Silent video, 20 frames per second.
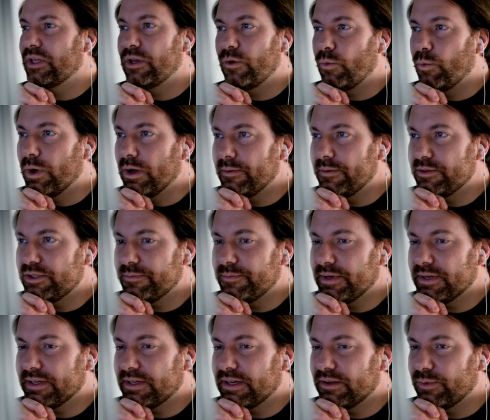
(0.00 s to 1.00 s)
Well, jump
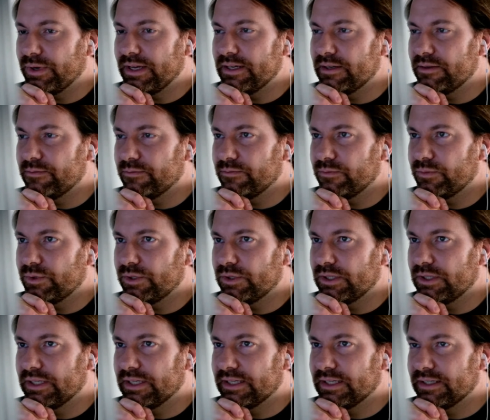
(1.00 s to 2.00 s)
back on, Wayne, and we'll
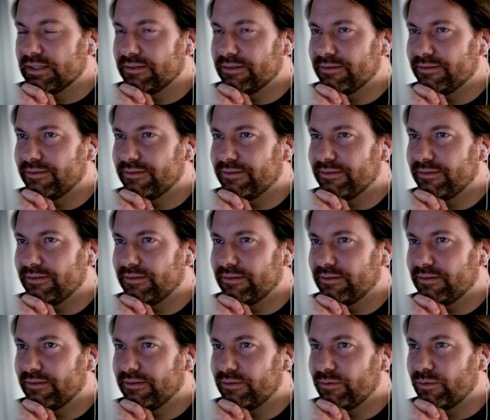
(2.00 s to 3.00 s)
uh,
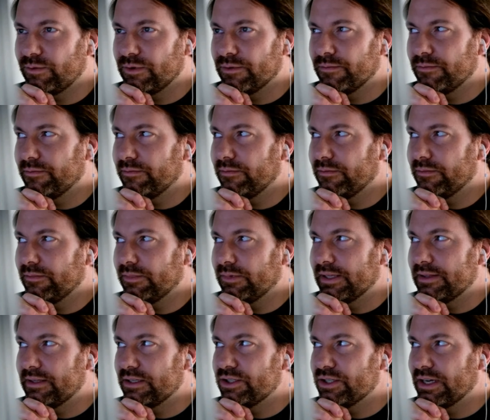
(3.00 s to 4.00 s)
we'll
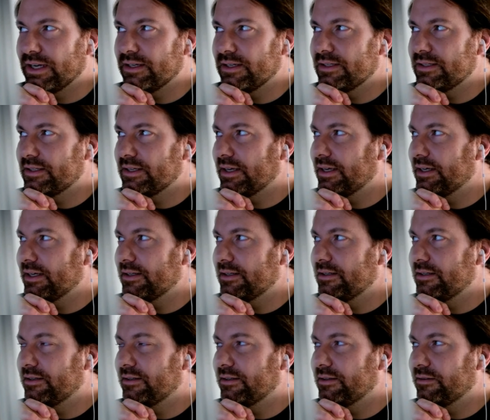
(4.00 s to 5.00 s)
let the chat decide.
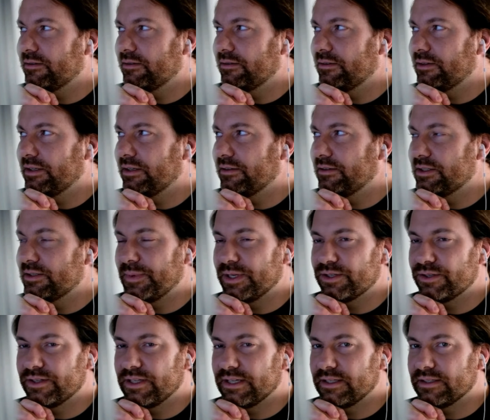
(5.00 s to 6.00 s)
Just make
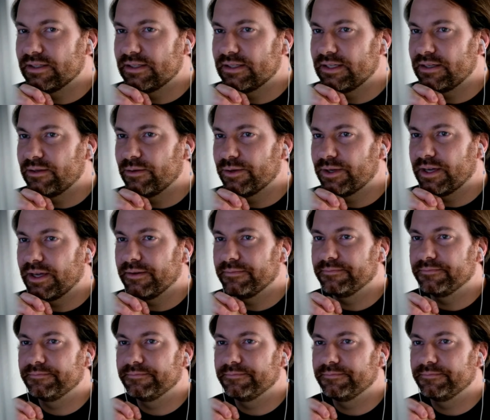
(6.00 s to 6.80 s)
sure they can see you okay